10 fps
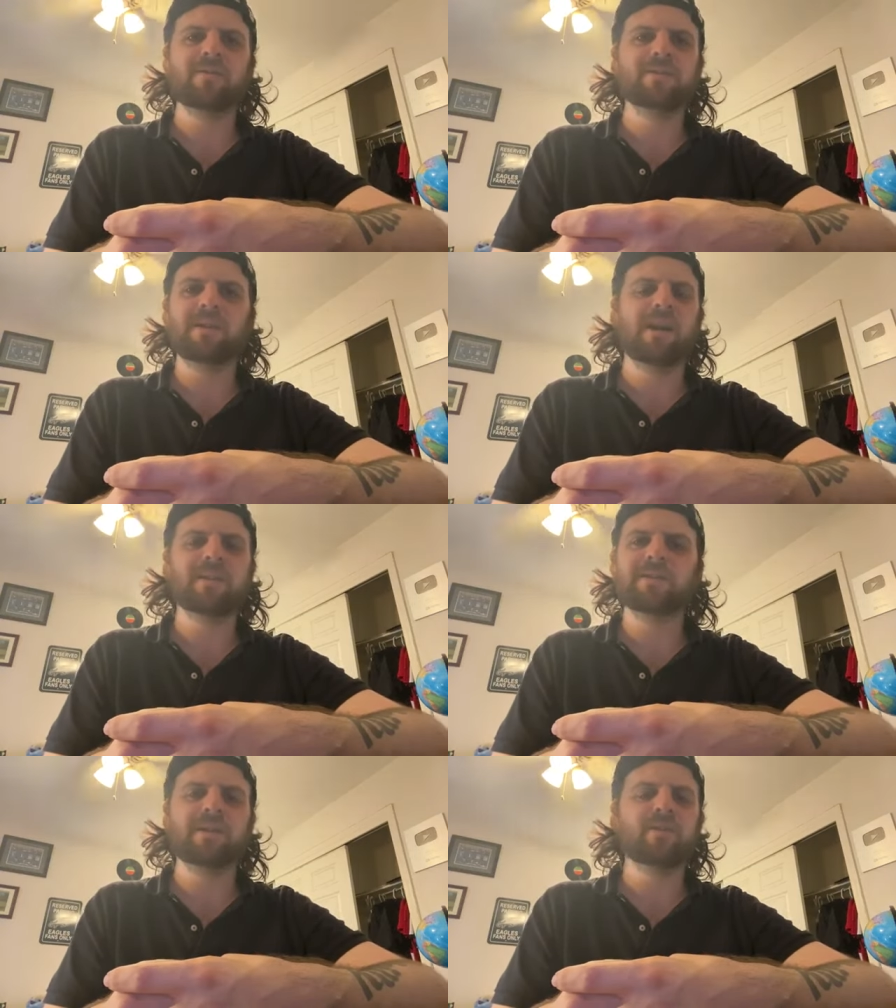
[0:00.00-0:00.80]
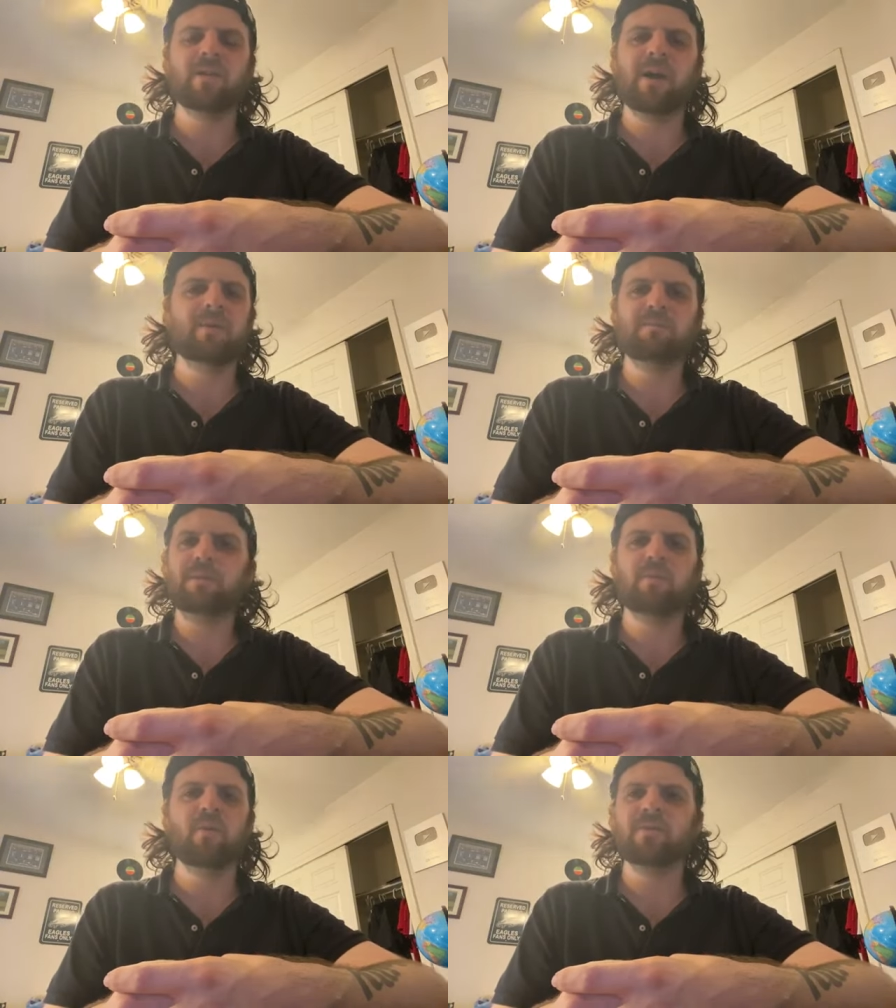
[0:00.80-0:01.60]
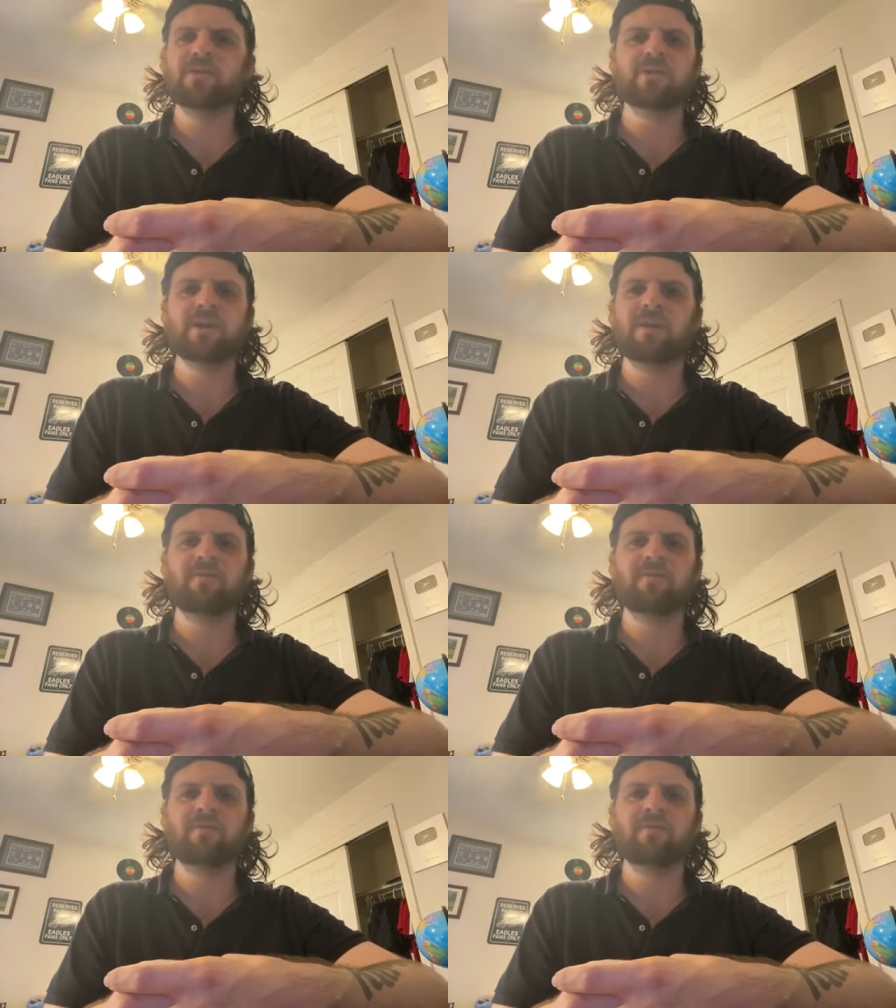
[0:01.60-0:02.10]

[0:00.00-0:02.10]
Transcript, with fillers: connect, tingle out, and people always just had